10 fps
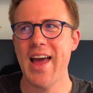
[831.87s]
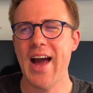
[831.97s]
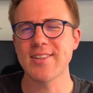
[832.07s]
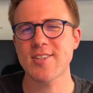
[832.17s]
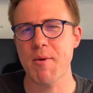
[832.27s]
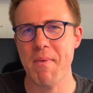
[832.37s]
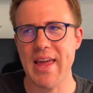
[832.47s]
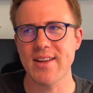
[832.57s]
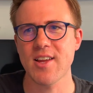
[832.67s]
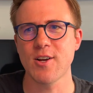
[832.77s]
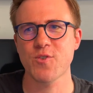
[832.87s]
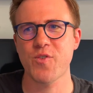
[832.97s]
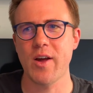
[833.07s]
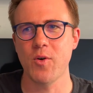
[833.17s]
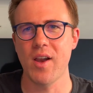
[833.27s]
And to me, it does
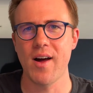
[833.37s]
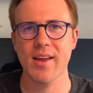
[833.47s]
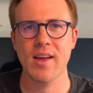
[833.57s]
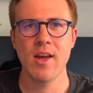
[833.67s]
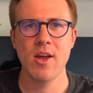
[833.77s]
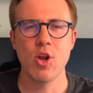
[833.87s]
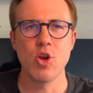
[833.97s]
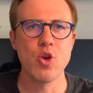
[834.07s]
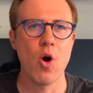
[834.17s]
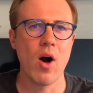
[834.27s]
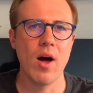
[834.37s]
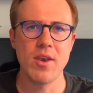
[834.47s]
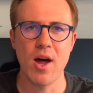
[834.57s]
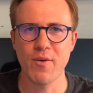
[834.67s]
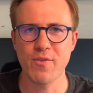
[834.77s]
feel like not
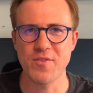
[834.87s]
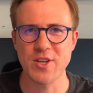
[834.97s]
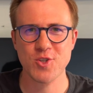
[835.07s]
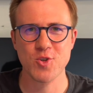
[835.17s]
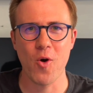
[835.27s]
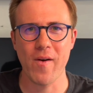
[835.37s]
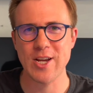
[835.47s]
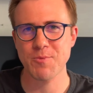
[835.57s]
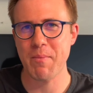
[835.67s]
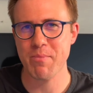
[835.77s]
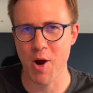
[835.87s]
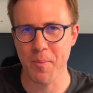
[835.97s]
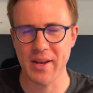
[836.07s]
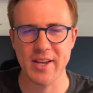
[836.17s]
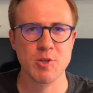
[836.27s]
enough of this story has been
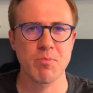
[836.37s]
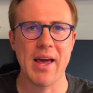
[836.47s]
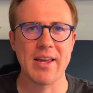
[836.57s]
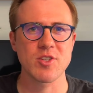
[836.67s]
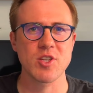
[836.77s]
properly explained.